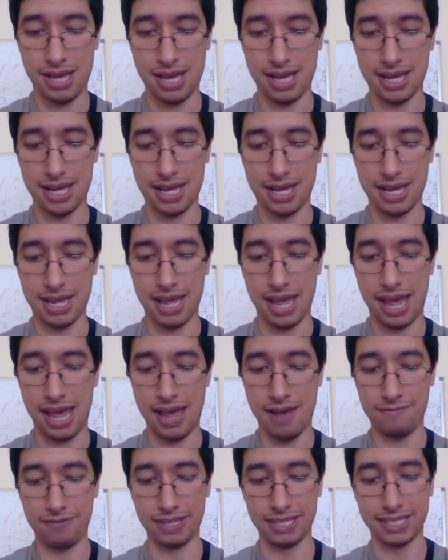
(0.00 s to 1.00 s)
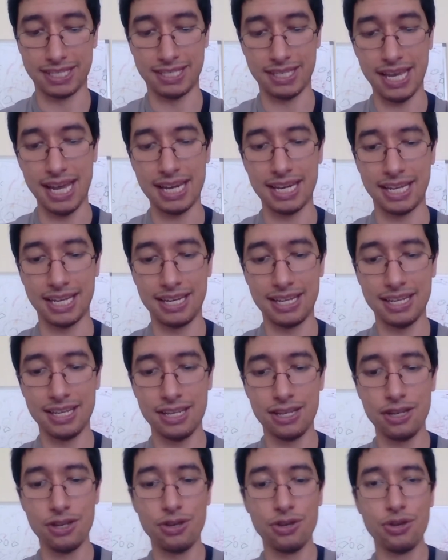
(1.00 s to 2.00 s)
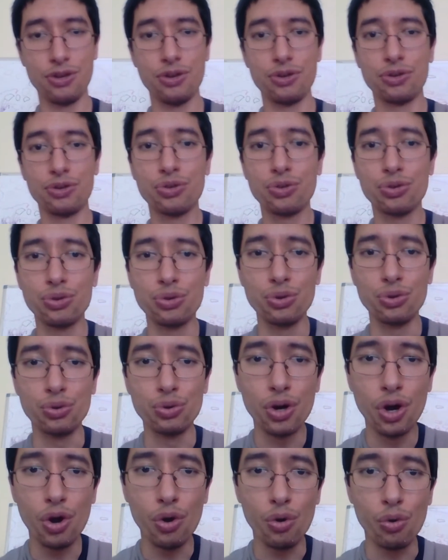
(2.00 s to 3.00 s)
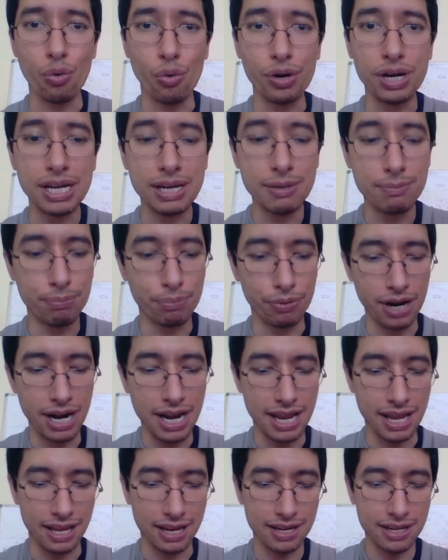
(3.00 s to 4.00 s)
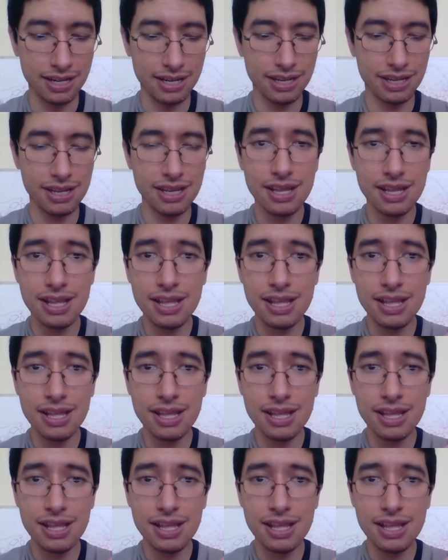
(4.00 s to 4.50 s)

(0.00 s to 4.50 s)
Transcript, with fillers: I have decided to rebrand